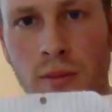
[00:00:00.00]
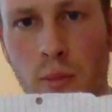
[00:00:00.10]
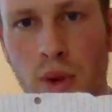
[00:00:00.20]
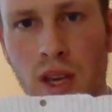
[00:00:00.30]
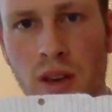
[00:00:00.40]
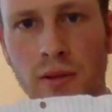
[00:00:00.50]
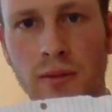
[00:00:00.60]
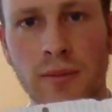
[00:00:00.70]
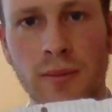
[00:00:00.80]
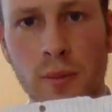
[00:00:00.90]
B,
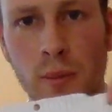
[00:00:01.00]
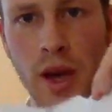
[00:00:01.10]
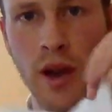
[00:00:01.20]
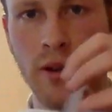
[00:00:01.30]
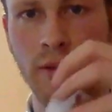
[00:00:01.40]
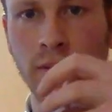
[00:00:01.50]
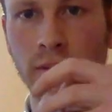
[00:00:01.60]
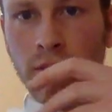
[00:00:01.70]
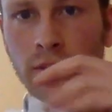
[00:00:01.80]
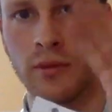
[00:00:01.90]
bear,
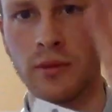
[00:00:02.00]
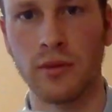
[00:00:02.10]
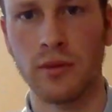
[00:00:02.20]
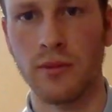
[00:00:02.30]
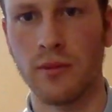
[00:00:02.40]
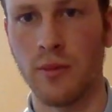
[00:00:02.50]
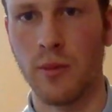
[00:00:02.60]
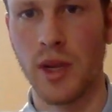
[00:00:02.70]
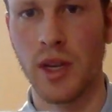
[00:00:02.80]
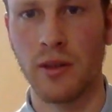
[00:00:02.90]

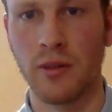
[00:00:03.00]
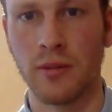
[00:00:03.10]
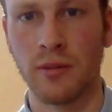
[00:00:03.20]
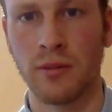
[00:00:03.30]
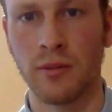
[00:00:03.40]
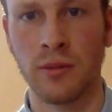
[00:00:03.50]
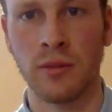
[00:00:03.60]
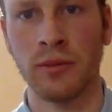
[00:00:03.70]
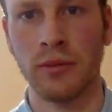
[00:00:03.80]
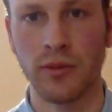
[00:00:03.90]
B.
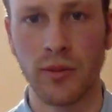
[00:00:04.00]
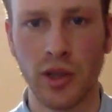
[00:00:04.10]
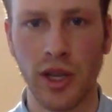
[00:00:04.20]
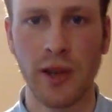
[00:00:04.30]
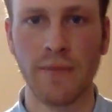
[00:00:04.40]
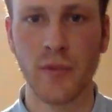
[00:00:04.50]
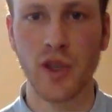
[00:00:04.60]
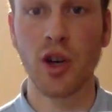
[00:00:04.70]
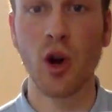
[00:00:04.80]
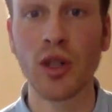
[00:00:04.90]
Okay. You
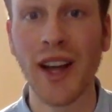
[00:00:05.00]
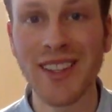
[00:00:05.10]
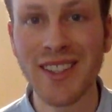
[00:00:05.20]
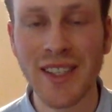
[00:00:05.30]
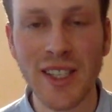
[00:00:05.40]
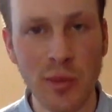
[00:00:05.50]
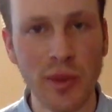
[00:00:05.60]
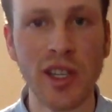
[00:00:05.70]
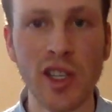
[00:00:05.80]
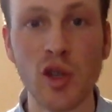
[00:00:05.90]
can hold on to these
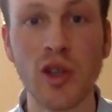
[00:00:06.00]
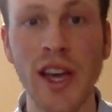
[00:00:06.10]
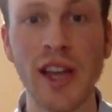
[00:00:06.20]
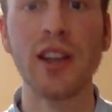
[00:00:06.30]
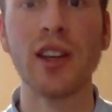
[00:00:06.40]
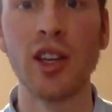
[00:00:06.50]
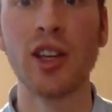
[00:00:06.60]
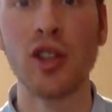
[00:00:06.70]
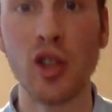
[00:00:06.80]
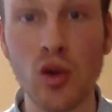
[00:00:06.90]
because you can
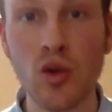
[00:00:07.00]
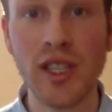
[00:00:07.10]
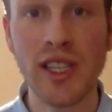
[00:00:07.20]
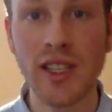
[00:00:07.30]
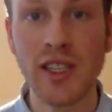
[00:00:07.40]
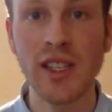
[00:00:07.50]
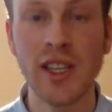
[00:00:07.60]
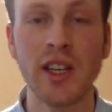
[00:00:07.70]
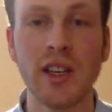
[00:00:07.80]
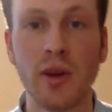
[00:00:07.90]
use these
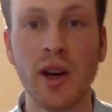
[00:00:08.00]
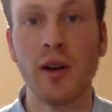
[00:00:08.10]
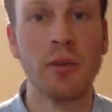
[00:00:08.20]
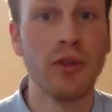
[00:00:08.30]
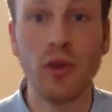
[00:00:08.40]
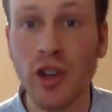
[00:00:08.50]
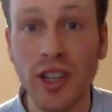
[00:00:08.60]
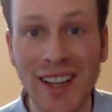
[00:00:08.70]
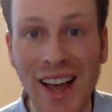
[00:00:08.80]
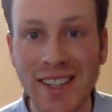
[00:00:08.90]
before your
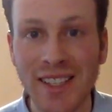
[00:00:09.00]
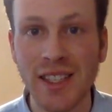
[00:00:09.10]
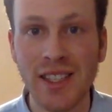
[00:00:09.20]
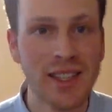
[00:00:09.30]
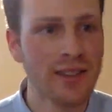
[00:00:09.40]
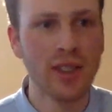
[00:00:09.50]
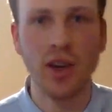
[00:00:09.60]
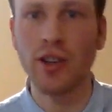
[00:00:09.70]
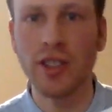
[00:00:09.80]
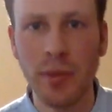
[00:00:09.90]
classes. If it's
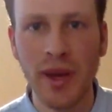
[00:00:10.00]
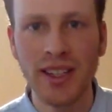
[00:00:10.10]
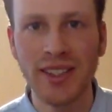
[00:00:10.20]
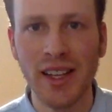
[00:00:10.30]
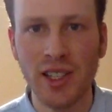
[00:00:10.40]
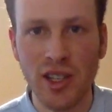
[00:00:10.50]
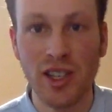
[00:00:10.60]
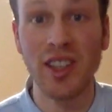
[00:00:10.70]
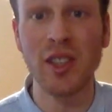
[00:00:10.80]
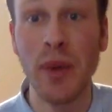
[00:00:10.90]
hard to pay attention,
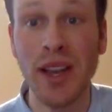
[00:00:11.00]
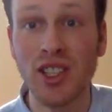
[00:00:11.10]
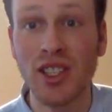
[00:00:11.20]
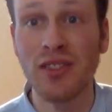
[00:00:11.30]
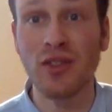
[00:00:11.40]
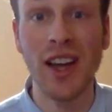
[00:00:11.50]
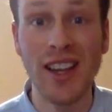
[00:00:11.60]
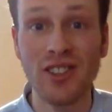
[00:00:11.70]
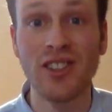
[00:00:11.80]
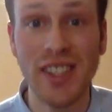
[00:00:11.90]
especially if you
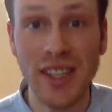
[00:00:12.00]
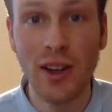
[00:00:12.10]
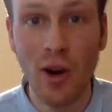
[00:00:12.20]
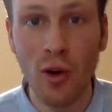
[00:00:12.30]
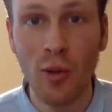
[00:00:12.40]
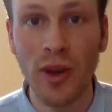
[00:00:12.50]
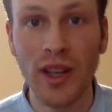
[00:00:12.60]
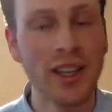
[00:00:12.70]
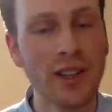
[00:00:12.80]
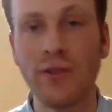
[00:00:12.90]
guys are sitting home,
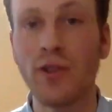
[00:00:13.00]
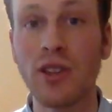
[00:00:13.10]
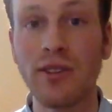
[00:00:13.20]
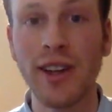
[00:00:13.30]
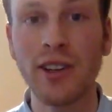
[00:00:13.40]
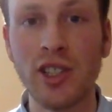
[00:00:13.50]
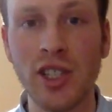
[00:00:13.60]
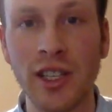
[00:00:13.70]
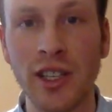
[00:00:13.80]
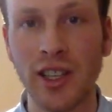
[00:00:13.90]
you're full of
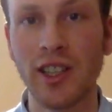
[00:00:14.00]
energy.